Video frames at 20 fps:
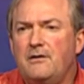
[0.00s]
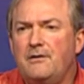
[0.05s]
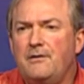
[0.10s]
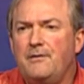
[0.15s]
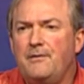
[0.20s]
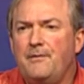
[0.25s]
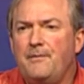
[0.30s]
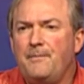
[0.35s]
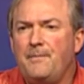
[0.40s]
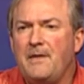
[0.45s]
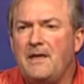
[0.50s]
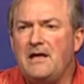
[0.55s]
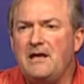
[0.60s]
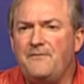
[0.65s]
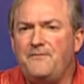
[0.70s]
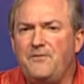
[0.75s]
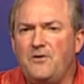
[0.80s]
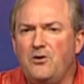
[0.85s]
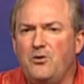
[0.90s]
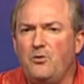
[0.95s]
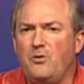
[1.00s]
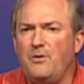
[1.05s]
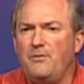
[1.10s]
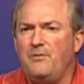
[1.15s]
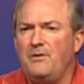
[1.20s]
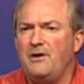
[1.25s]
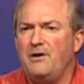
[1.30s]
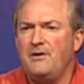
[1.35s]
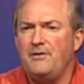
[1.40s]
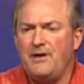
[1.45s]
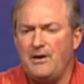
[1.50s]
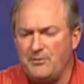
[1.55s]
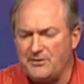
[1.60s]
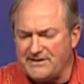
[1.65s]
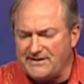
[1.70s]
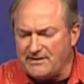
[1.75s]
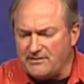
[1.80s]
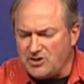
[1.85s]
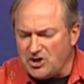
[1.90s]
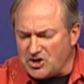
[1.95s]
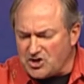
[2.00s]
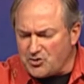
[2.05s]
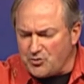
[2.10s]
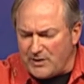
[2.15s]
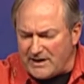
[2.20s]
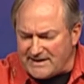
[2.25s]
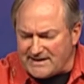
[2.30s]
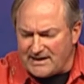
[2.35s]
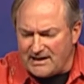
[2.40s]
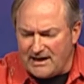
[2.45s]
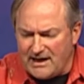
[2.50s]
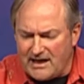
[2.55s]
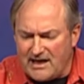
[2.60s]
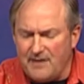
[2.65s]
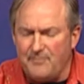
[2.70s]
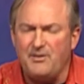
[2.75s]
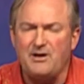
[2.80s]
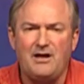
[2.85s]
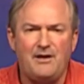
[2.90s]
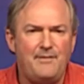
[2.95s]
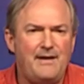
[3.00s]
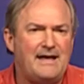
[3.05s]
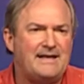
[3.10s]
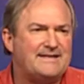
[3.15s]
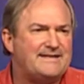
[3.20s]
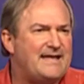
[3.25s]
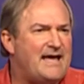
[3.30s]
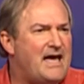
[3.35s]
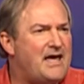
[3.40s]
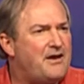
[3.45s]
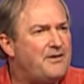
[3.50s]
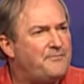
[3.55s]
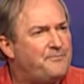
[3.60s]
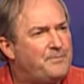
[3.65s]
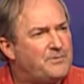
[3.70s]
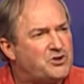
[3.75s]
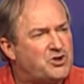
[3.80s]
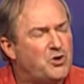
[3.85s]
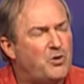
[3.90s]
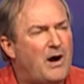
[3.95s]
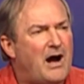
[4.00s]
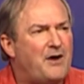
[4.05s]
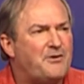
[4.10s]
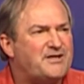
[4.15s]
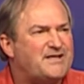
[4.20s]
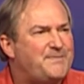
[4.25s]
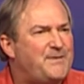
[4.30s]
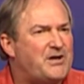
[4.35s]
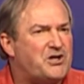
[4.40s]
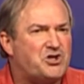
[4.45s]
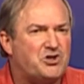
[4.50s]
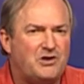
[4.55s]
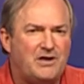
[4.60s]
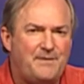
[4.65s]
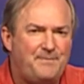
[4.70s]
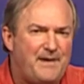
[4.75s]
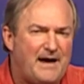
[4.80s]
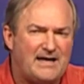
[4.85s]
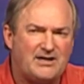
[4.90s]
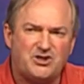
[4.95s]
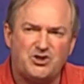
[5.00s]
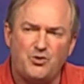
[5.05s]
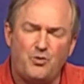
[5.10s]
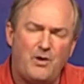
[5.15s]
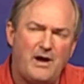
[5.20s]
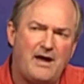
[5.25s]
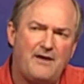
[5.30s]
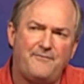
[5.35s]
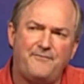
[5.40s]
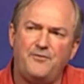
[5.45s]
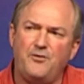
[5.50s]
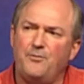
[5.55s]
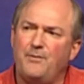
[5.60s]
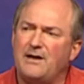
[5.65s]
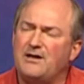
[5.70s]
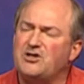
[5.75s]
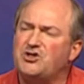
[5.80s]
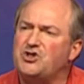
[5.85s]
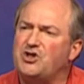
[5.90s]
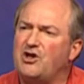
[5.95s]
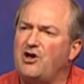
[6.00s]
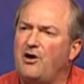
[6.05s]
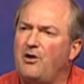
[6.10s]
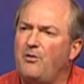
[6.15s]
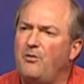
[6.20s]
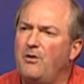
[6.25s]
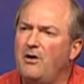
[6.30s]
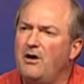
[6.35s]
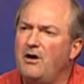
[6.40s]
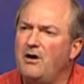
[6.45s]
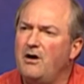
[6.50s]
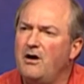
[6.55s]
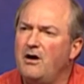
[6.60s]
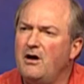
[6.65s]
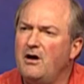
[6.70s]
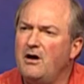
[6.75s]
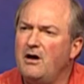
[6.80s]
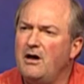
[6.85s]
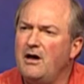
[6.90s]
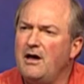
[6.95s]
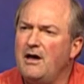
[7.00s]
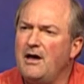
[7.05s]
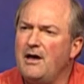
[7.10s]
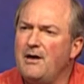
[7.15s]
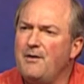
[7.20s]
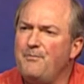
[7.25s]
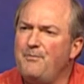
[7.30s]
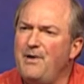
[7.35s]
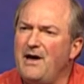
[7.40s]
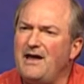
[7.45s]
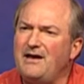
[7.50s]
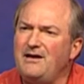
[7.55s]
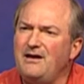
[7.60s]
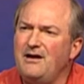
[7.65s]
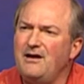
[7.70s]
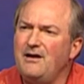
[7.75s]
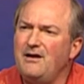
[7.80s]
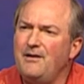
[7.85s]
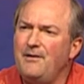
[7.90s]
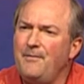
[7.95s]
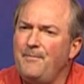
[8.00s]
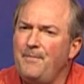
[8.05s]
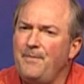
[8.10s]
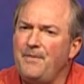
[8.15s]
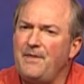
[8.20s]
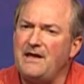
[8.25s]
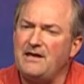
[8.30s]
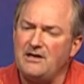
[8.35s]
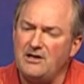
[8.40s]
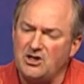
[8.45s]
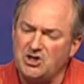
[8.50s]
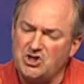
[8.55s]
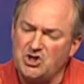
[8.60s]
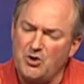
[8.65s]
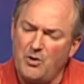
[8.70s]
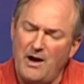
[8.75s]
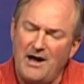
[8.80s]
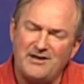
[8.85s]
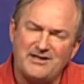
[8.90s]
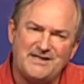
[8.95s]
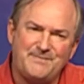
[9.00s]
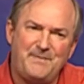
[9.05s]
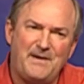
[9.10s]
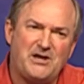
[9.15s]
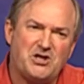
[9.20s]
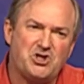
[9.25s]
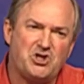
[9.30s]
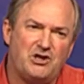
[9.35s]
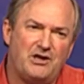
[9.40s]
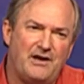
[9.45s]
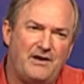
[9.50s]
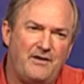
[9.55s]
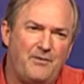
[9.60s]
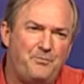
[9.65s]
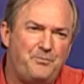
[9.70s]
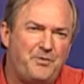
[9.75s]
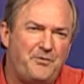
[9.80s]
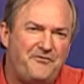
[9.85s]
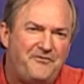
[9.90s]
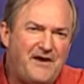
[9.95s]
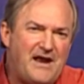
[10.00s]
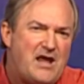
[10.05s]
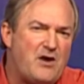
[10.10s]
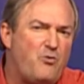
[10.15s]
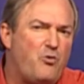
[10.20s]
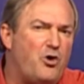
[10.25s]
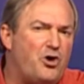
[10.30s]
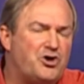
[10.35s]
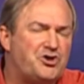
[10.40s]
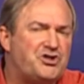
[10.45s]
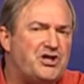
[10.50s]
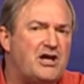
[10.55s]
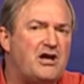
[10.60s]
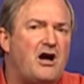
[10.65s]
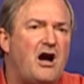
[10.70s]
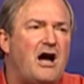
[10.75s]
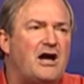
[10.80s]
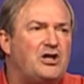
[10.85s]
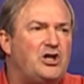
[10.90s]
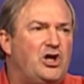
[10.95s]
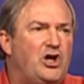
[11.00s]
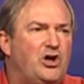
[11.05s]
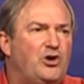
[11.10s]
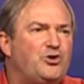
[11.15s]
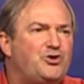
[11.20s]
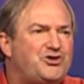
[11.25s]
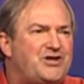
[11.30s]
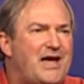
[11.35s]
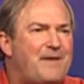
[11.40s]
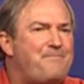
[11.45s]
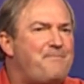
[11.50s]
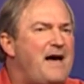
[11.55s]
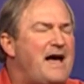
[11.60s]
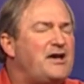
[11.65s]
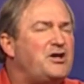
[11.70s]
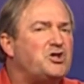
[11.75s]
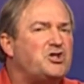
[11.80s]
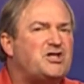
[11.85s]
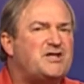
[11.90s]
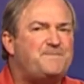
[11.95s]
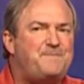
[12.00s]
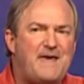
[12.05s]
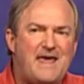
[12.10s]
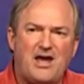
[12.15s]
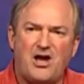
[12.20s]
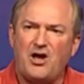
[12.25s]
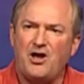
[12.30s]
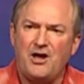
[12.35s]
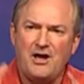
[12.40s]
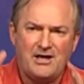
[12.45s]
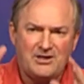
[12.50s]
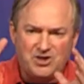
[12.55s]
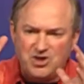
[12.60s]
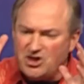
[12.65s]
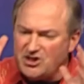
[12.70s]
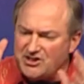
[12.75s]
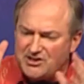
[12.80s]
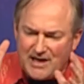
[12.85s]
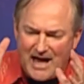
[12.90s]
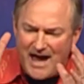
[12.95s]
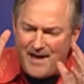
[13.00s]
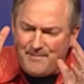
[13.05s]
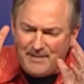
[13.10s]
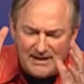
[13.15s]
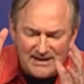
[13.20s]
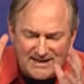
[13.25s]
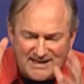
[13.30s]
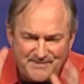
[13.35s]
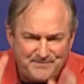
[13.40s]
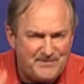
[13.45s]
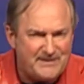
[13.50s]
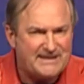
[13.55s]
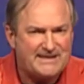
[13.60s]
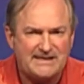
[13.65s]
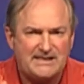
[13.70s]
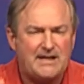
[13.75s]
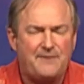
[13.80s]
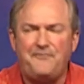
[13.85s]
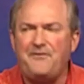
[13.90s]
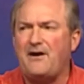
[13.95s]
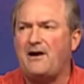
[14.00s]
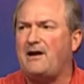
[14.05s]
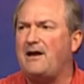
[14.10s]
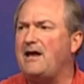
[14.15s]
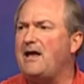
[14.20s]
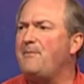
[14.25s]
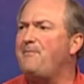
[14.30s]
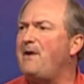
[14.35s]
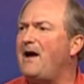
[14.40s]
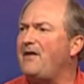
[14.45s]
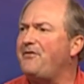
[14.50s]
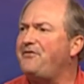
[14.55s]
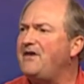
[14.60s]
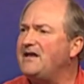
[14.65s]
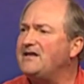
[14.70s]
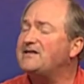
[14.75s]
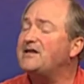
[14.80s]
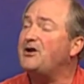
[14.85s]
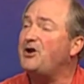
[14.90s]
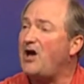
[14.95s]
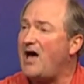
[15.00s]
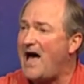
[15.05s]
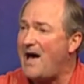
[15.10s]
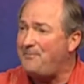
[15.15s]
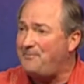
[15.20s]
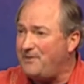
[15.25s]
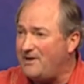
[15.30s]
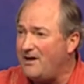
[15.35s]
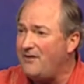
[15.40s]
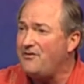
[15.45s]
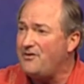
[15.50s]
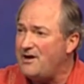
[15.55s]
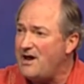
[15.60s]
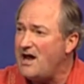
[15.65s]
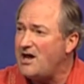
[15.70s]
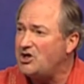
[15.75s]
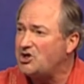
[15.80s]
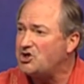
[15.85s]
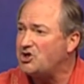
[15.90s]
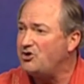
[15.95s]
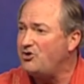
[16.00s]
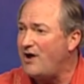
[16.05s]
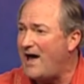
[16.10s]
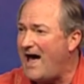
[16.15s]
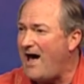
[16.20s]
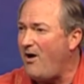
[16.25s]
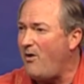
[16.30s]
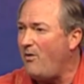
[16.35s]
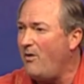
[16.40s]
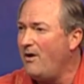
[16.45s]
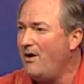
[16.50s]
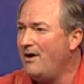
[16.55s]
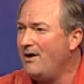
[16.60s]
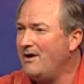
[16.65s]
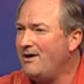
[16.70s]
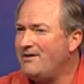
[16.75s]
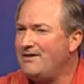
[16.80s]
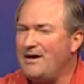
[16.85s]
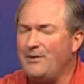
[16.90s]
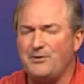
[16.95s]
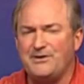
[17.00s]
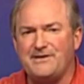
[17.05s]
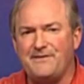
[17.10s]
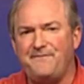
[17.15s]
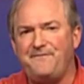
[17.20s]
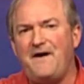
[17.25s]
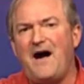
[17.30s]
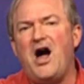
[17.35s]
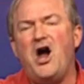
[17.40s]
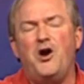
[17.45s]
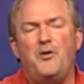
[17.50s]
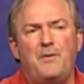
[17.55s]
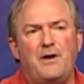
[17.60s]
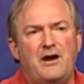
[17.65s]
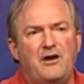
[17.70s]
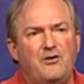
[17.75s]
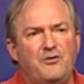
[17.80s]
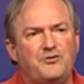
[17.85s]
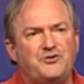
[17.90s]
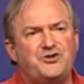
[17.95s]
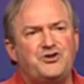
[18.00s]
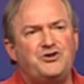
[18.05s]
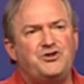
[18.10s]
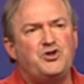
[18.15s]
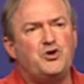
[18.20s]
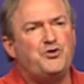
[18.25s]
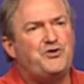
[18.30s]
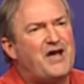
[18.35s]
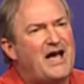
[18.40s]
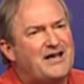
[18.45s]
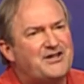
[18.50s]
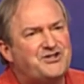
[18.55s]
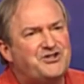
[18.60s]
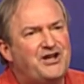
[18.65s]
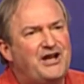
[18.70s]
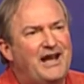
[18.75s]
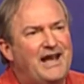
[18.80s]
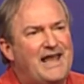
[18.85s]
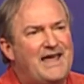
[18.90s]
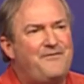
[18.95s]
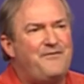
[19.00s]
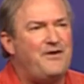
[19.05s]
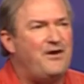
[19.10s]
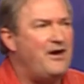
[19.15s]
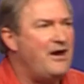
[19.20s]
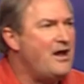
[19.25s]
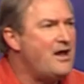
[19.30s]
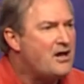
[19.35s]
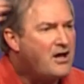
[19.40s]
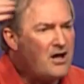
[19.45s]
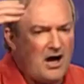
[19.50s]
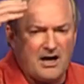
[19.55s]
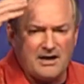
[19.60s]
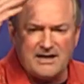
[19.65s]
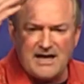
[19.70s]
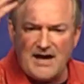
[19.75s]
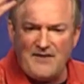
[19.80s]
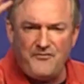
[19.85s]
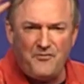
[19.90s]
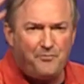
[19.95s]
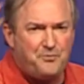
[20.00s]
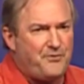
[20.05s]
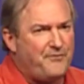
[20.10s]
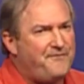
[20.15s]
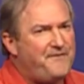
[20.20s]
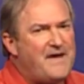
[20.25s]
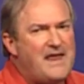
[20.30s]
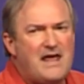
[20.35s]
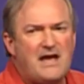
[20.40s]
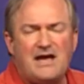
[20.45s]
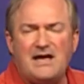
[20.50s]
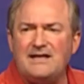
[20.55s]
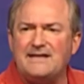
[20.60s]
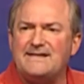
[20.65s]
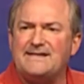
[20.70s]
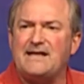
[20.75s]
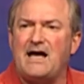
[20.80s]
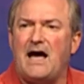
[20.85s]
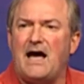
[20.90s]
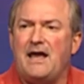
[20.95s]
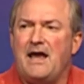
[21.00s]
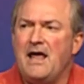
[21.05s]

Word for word: And if you, there was a, just recently Kim Clements, they had a two hour special. He passed away a few months ago. But they did a two hour special, and the prophetic words that God used that man to speak, just, I mean, specifically about things that are happening in the nation now. There was a fireman who's in 2011. God gave him prophetic insight.